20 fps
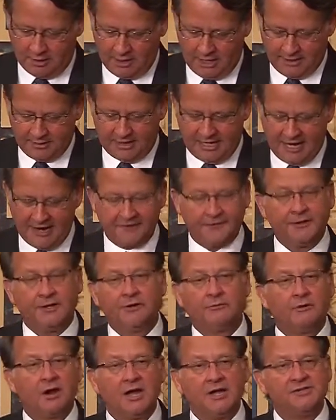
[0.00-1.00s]
and Kathleen
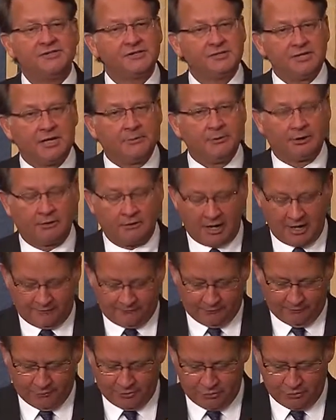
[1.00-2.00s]
Rice, a Democrat
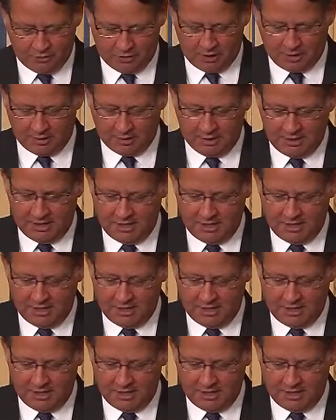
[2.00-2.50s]
from New York,